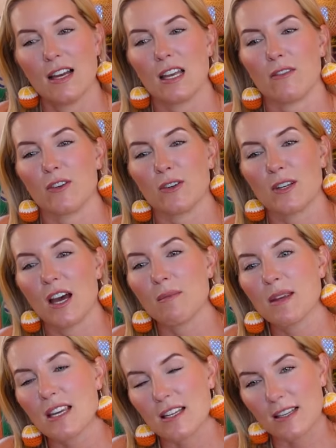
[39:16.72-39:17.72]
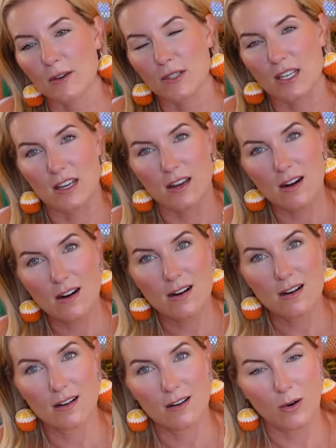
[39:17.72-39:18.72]
If your tummy is out to here
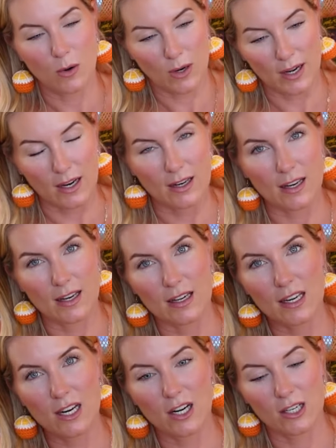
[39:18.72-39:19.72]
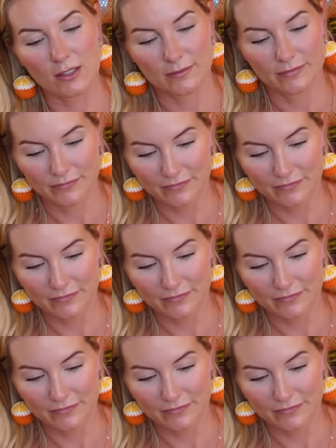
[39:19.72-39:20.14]
or in here,